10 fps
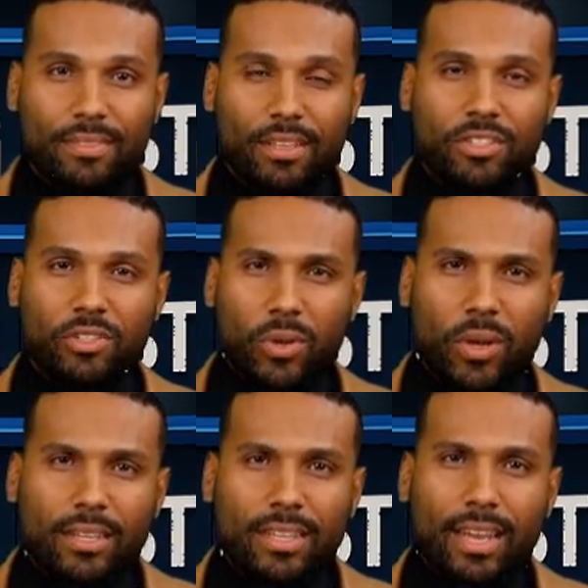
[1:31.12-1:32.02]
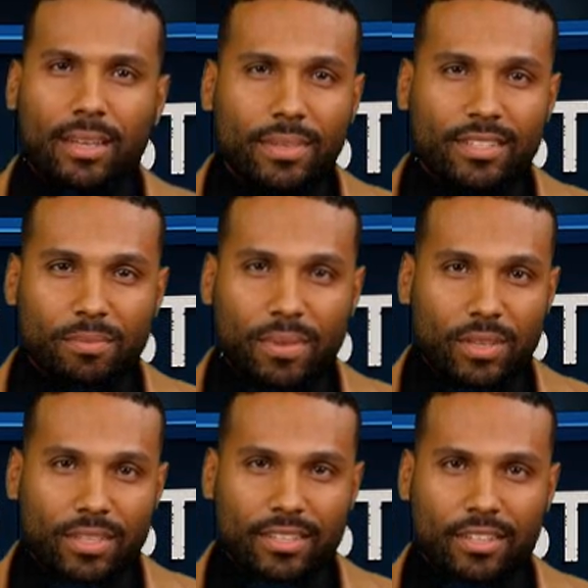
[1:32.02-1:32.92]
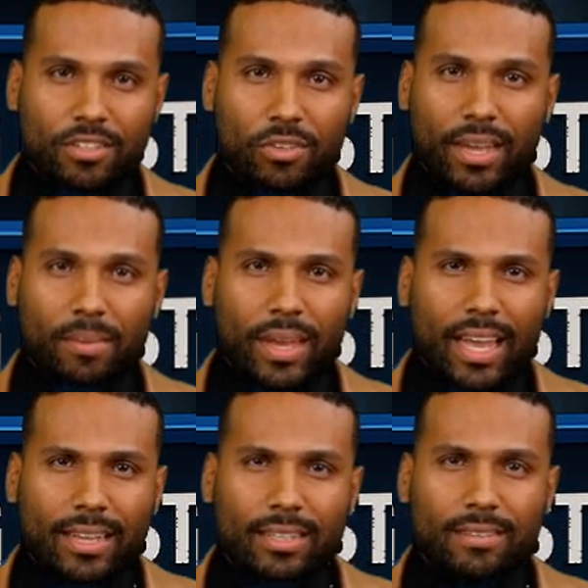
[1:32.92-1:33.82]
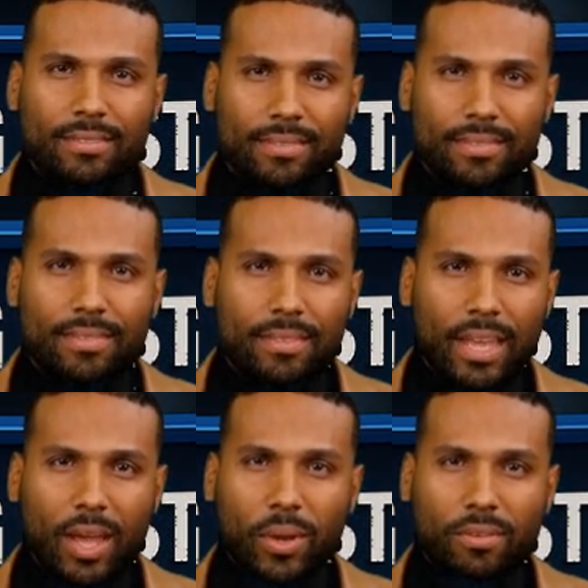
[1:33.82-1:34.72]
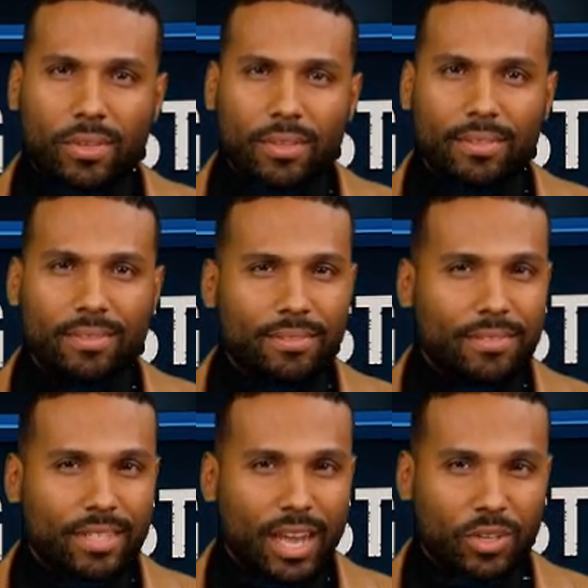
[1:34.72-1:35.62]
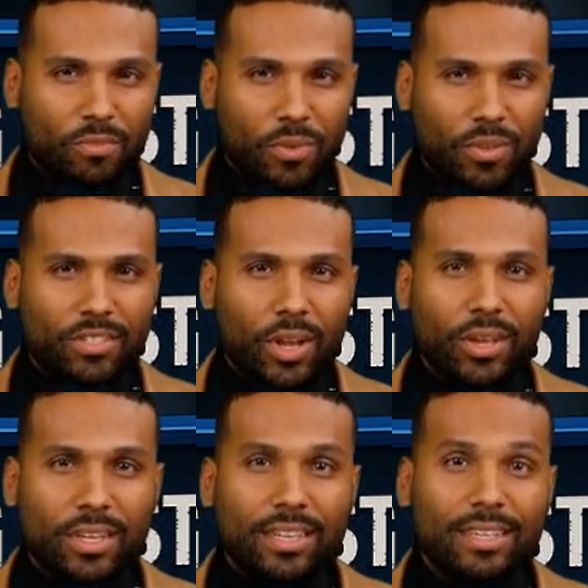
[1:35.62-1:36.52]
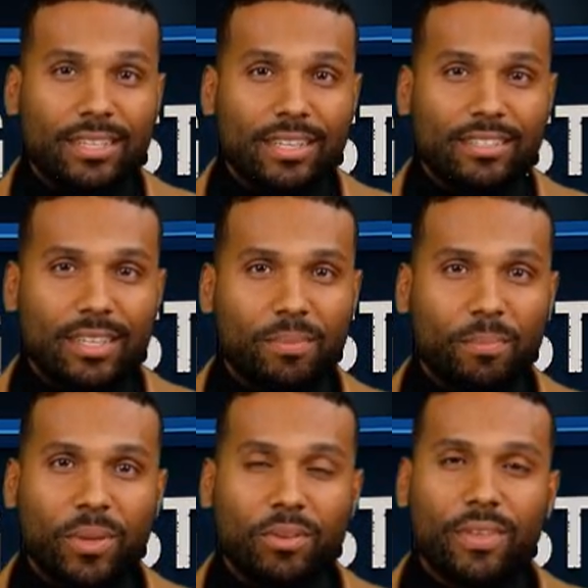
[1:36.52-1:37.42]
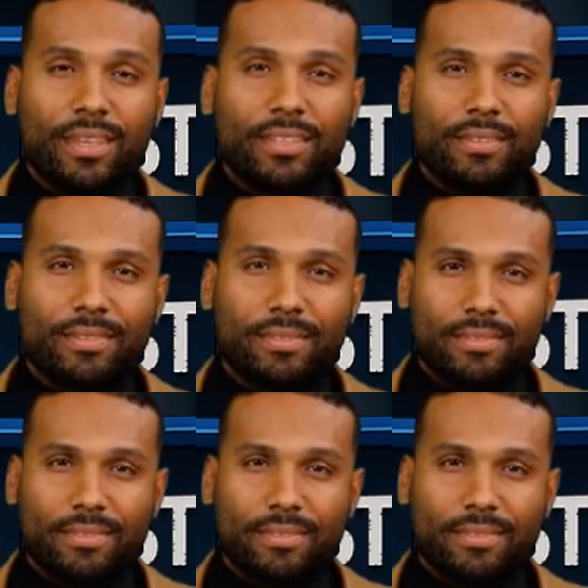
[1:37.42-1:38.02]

Destroy the enemy's ability to strike back. However, counterforce targeting is imperfect.